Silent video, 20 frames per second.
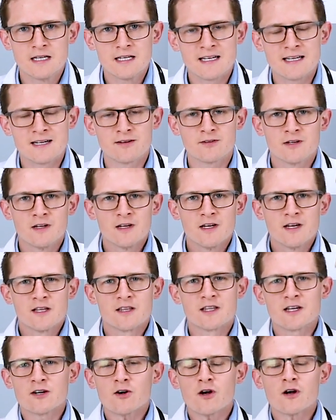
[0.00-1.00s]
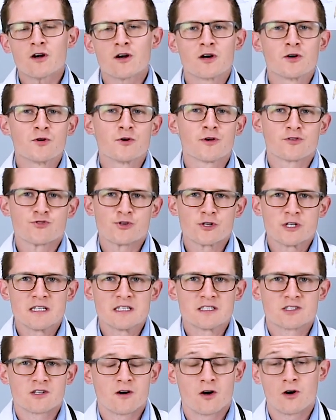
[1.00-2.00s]
Now, there are oak
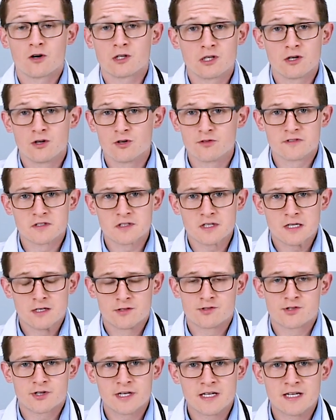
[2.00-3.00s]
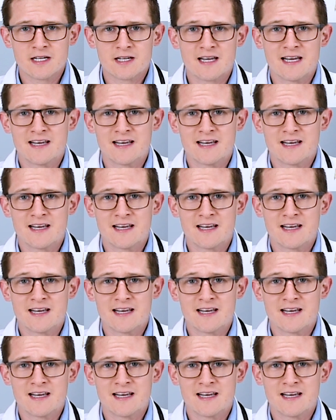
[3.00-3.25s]
trees all over the country,